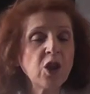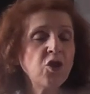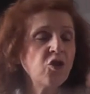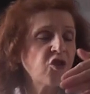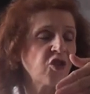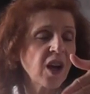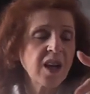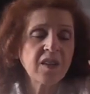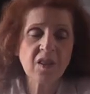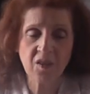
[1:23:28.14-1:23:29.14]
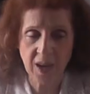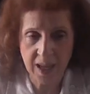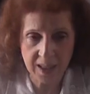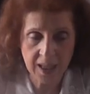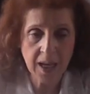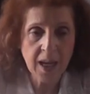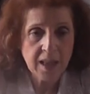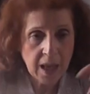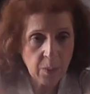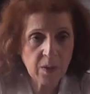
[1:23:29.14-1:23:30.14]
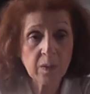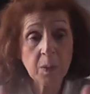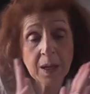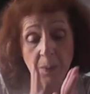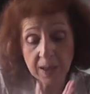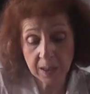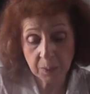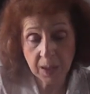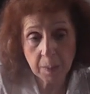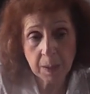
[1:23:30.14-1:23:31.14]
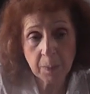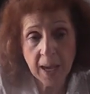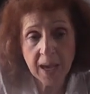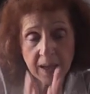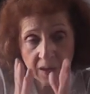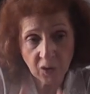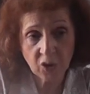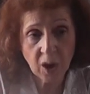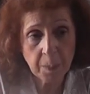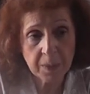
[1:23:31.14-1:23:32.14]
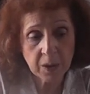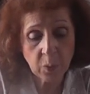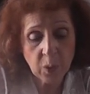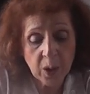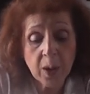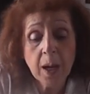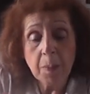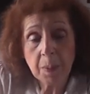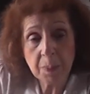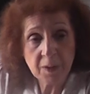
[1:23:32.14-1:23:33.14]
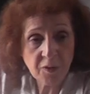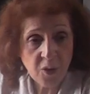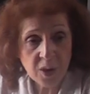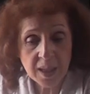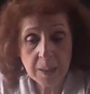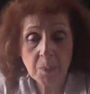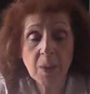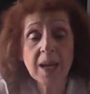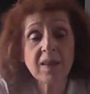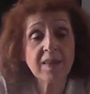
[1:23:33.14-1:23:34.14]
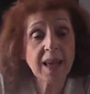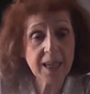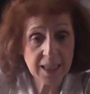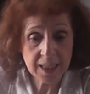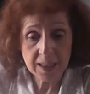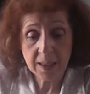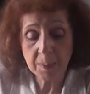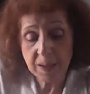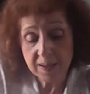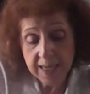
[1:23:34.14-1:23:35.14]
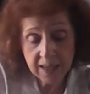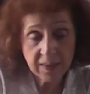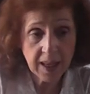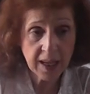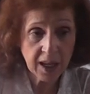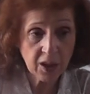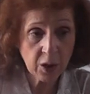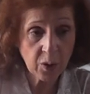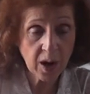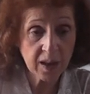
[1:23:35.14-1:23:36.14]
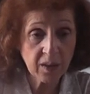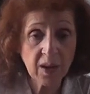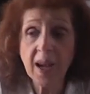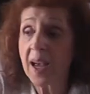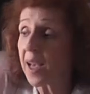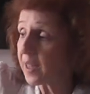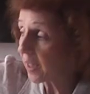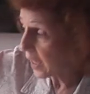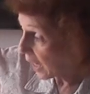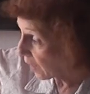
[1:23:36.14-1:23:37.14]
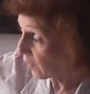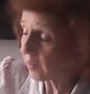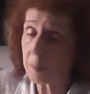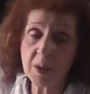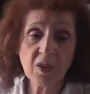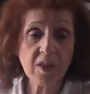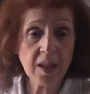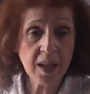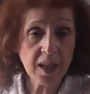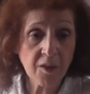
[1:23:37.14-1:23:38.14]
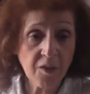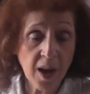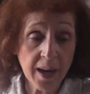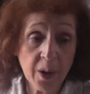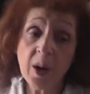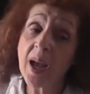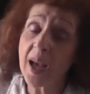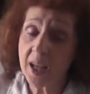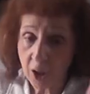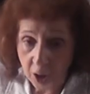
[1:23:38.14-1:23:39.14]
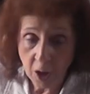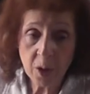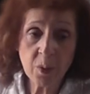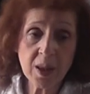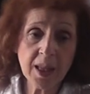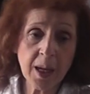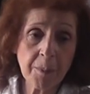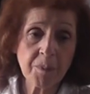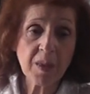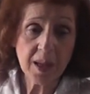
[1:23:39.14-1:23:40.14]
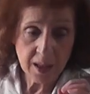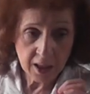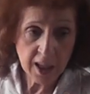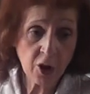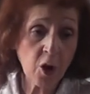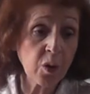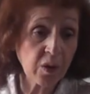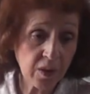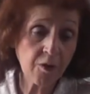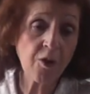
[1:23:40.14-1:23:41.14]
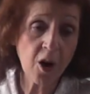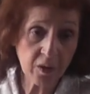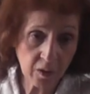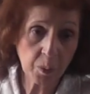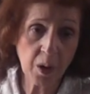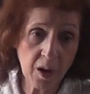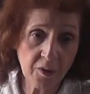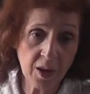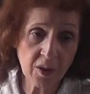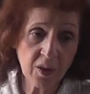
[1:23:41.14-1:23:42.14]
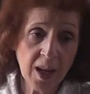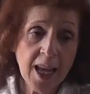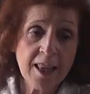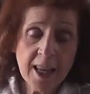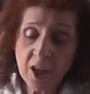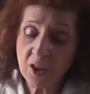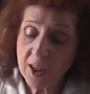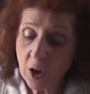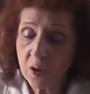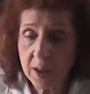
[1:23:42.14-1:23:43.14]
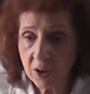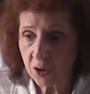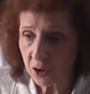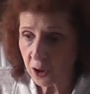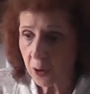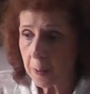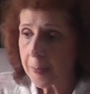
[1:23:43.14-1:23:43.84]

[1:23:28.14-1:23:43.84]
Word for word: huge sized valley that was made by him coming back and stopping the war. But before he makes that kingdom, he takes that Antichrist and he casts him into the lake of fire. And along with him, he goes the false prophet. They are the only two